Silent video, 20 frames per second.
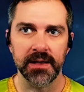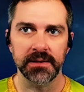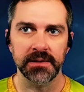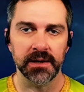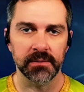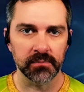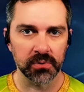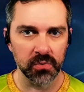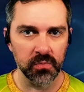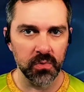
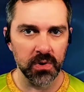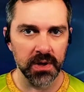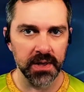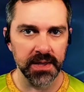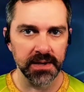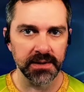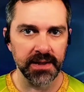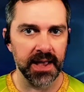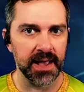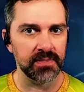number
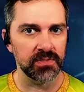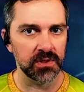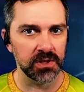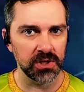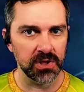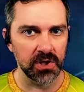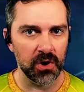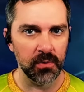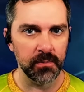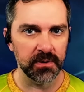one and the
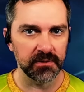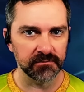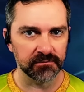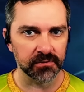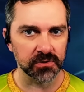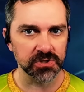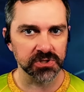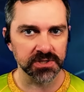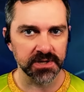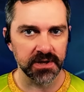yeoman
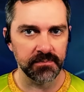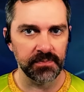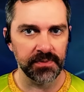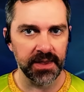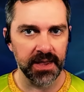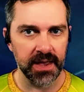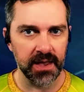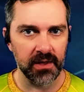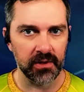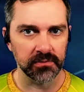first come
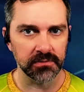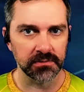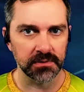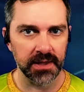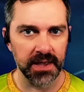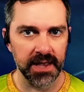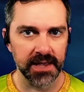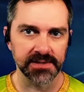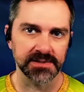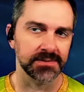down
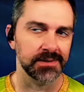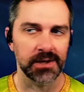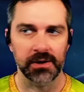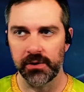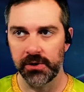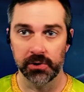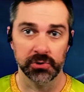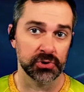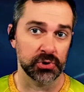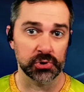as, you know,
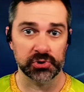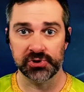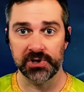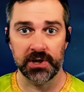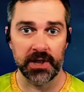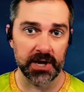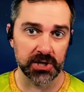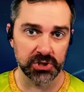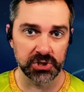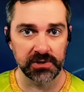here's your
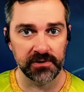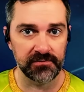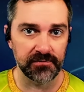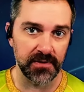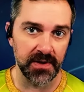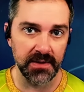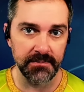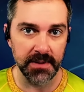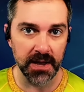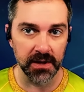selection of
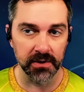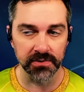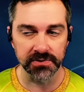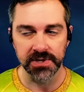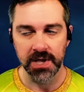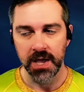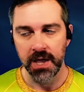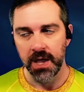females.